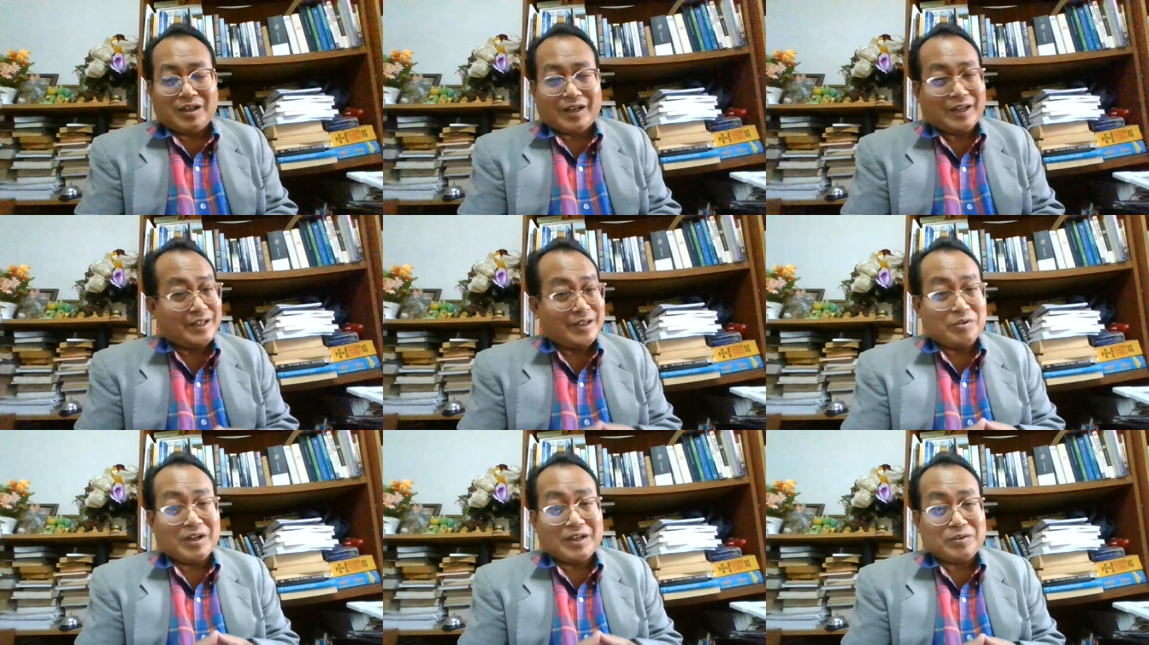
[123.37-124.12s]
And
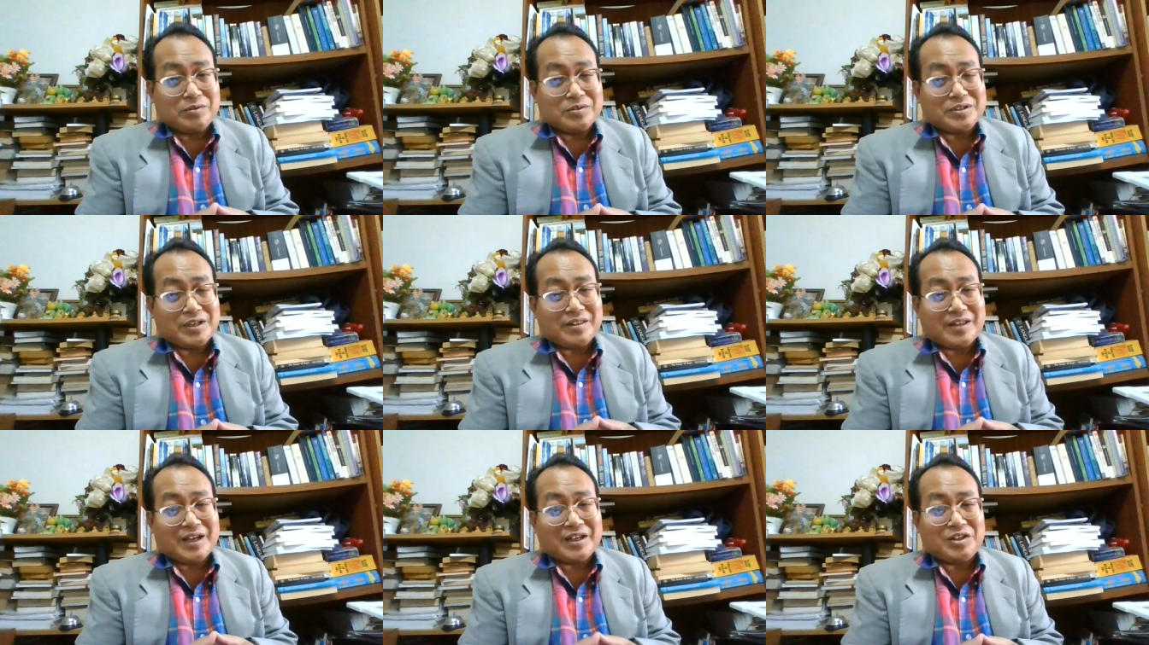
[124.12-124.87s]
I would like to say
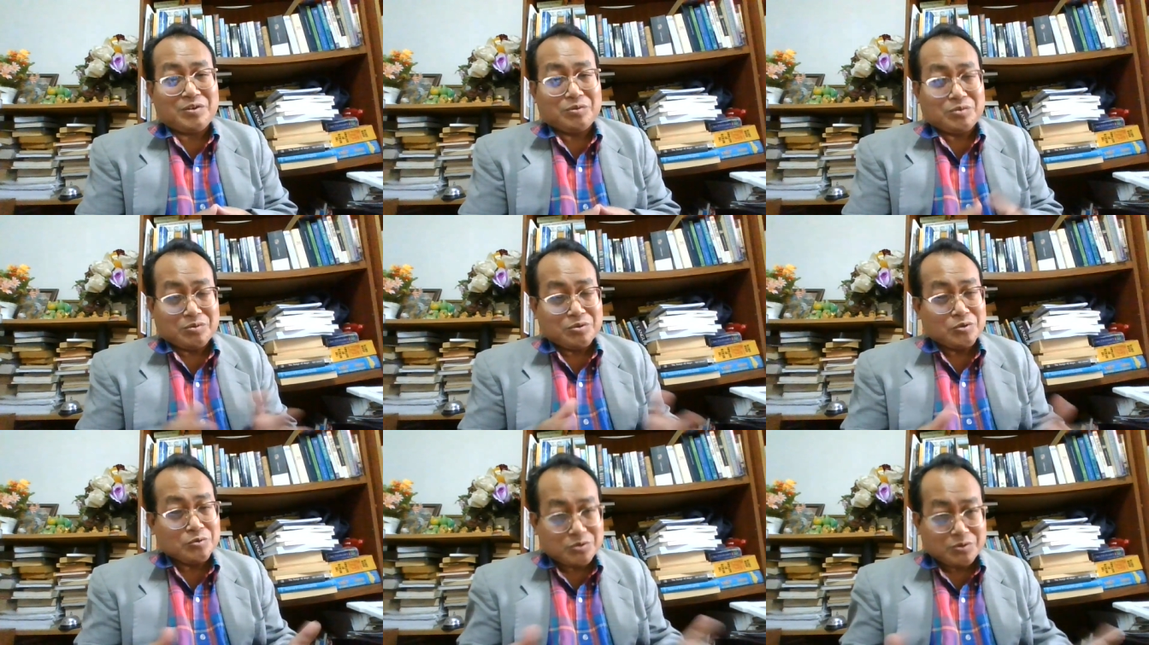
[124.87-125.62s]
thank you to
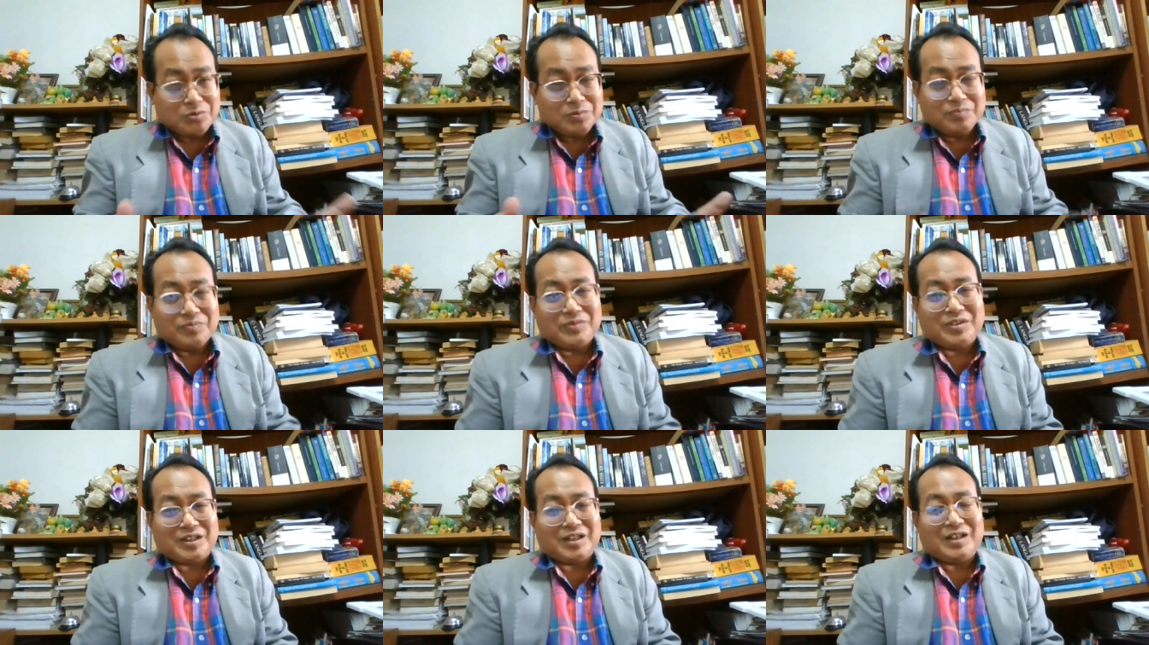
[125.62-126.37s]
YouTube.
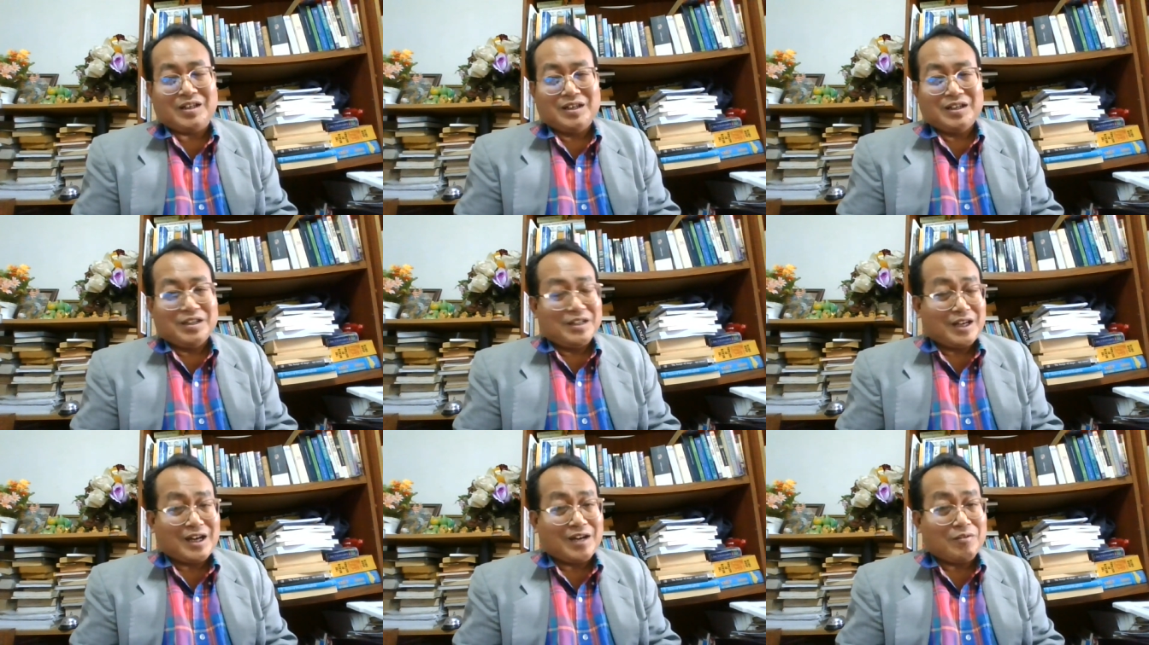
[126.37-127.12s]

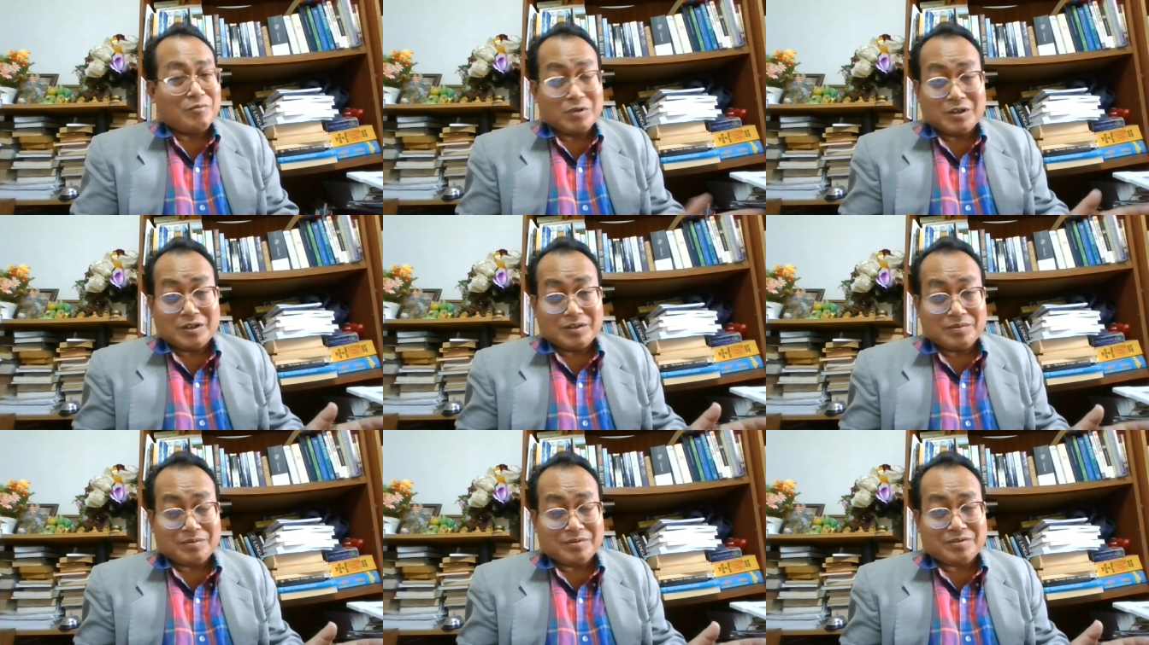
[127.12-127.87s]
I would
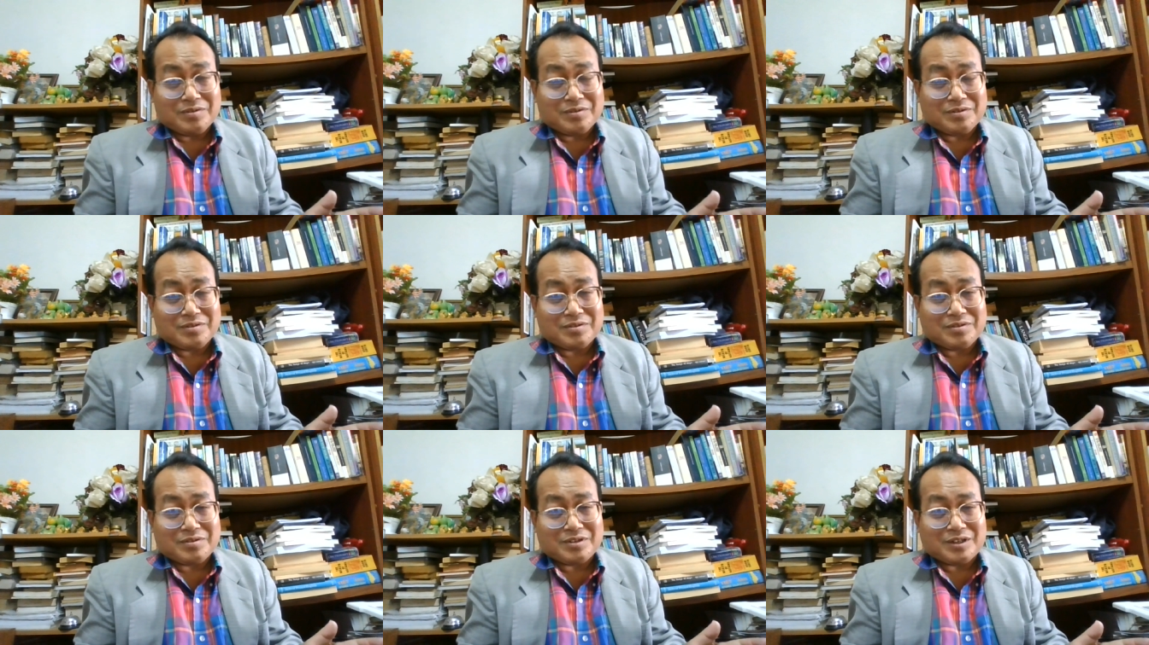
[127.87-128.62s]
not
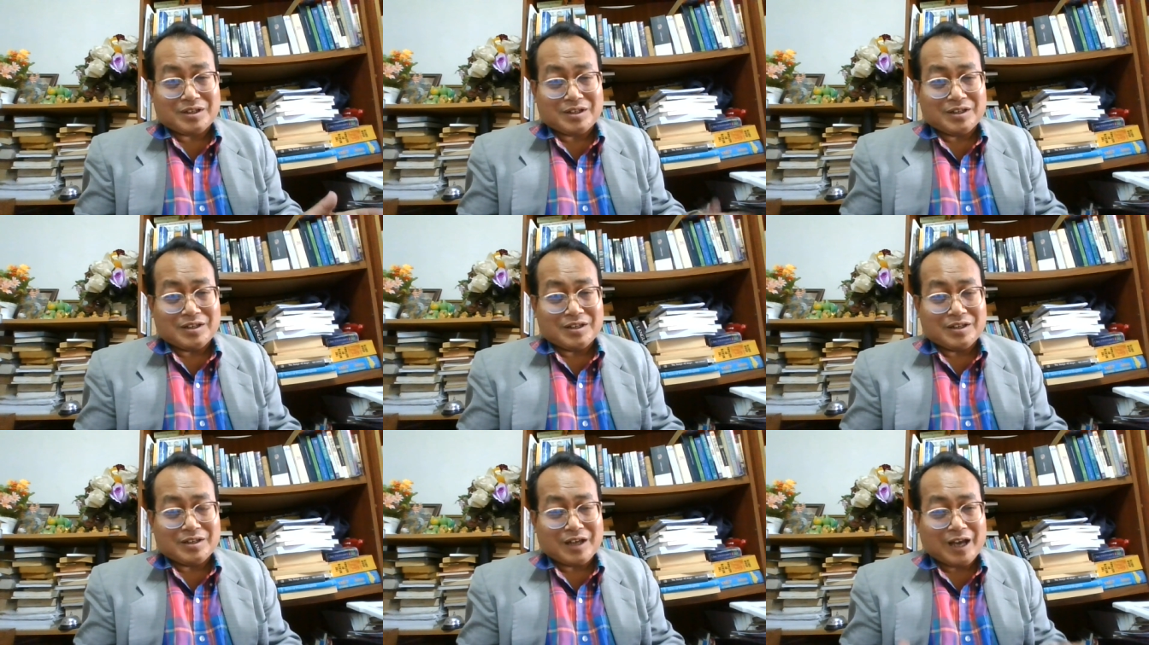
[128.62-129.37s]

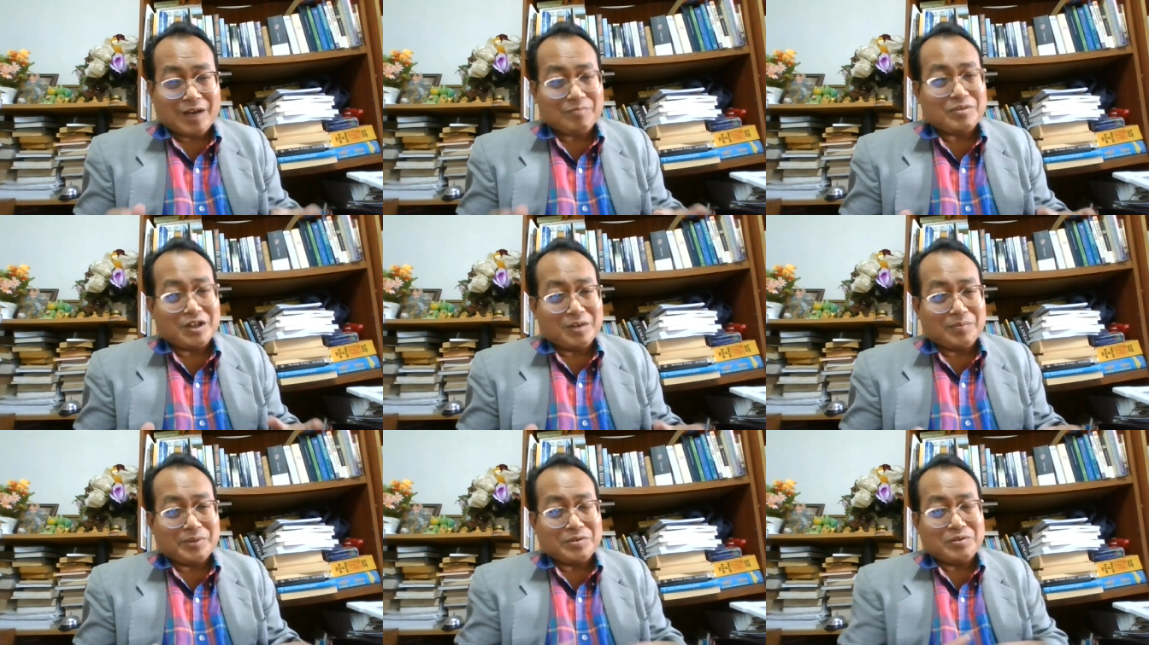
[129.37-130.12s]
have the
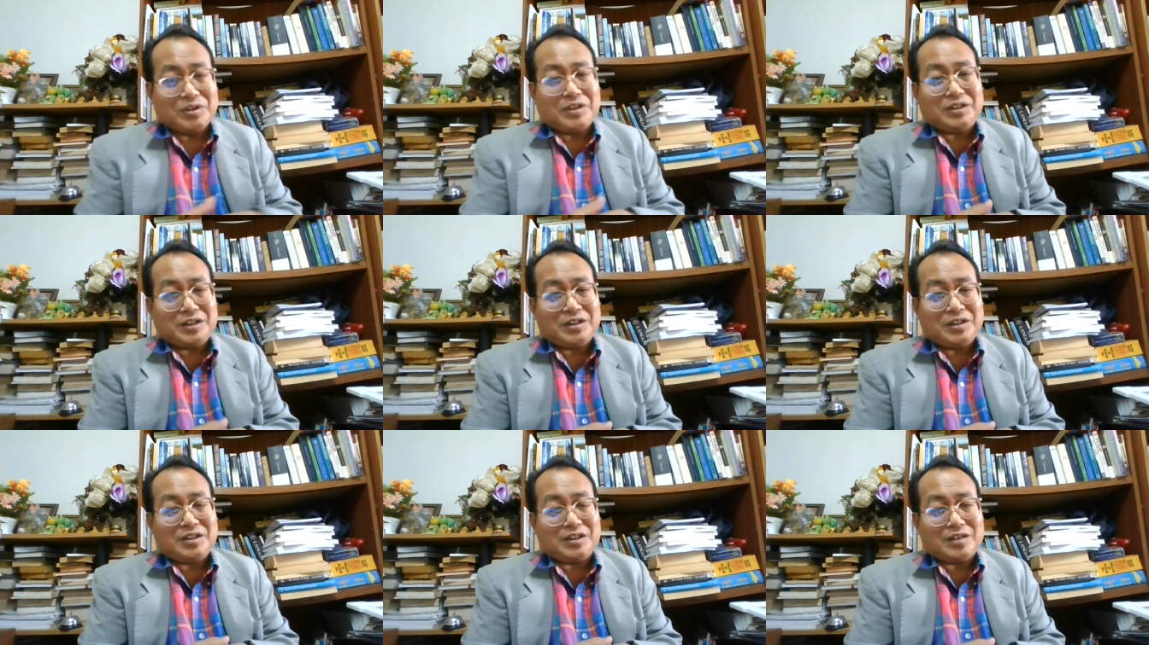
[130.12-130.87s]

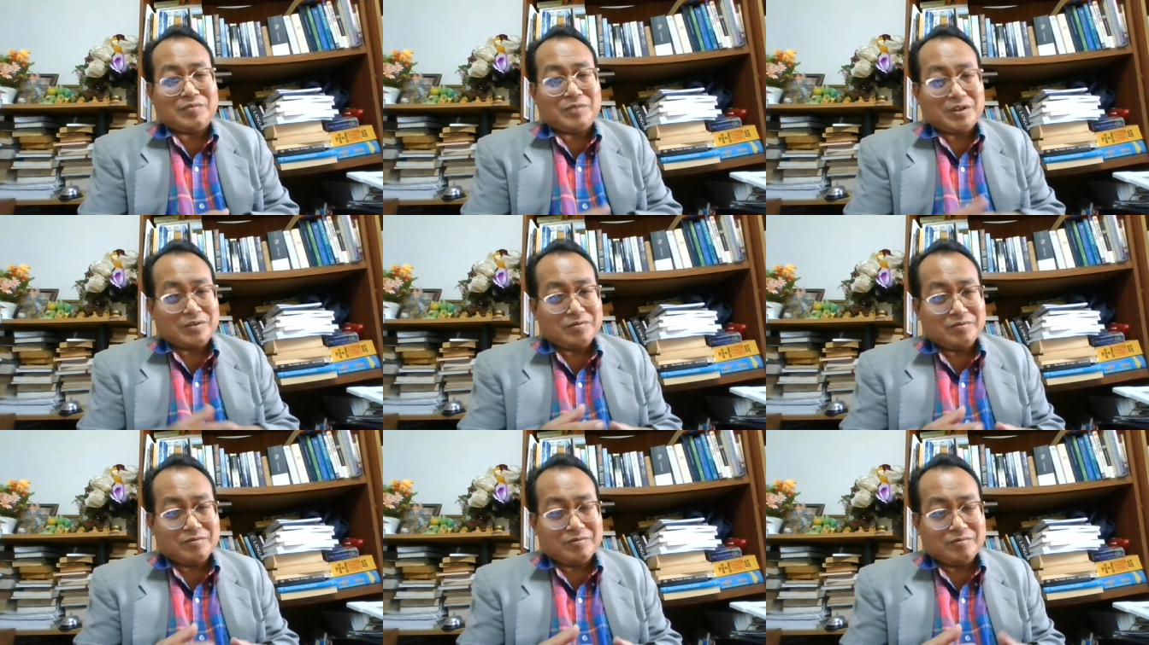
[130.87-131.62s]
opportunity if it
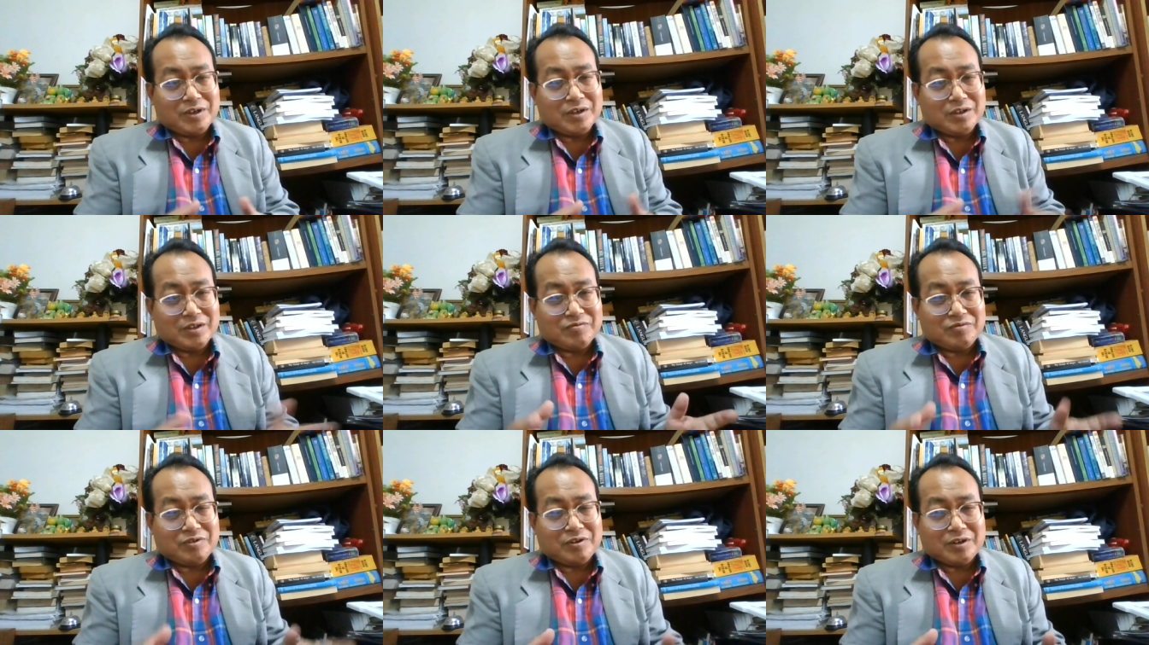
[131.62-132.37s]
were not
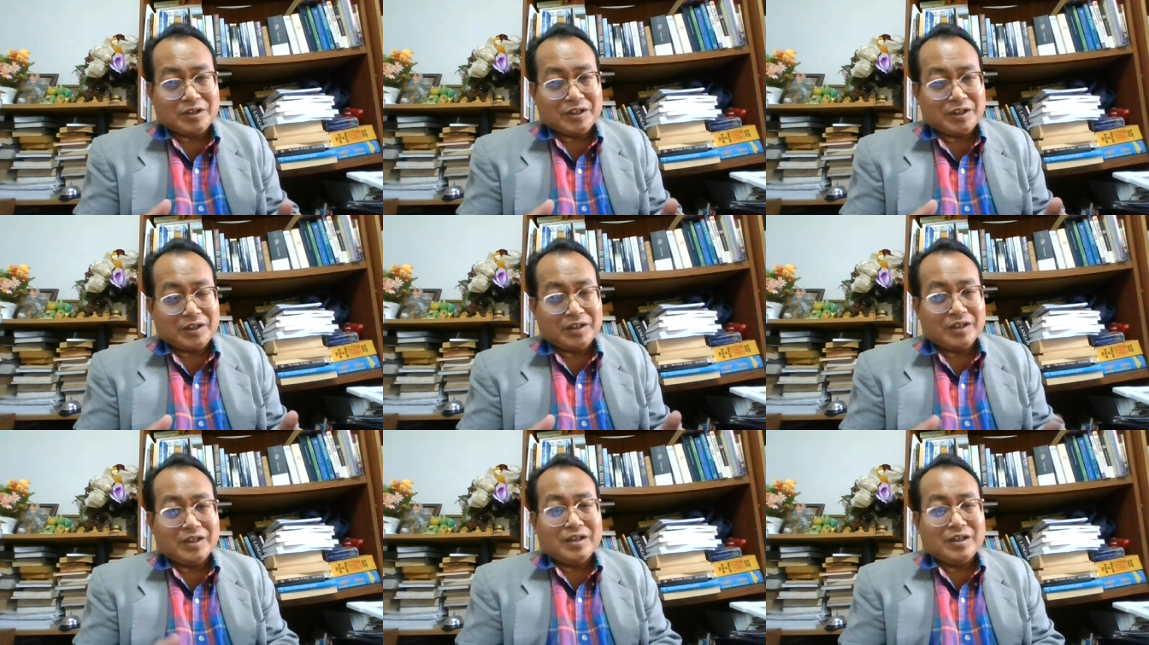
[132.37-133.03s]
for the